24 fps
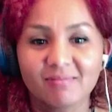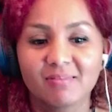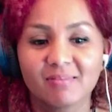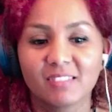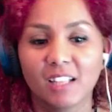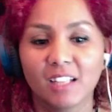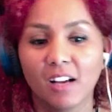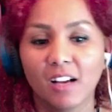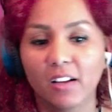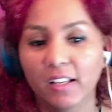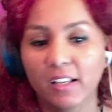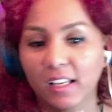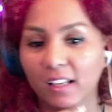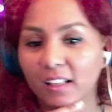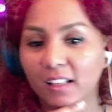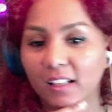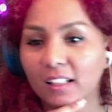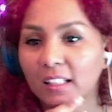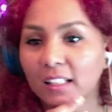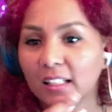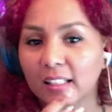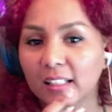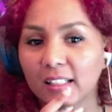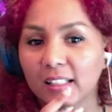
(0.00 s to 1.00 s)
Okay,
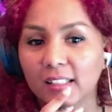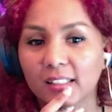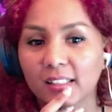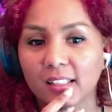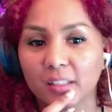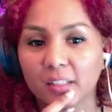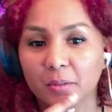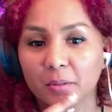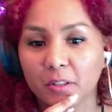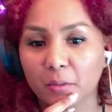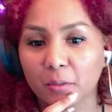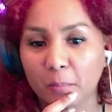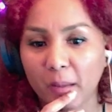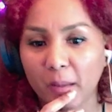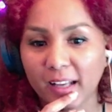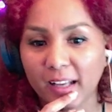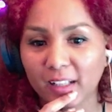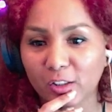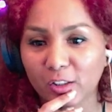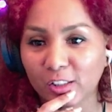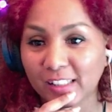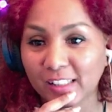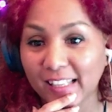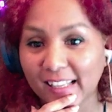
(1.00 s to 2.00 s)
let's leave it on
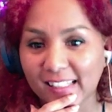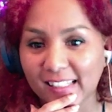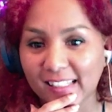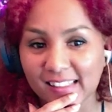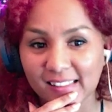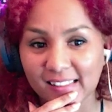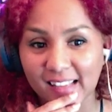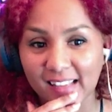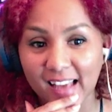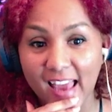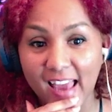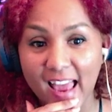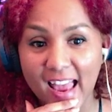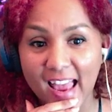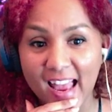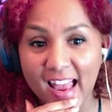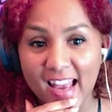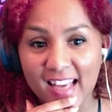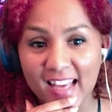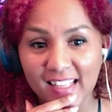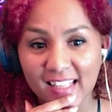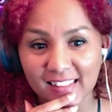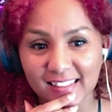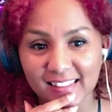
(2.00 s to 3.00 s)
-6. Say.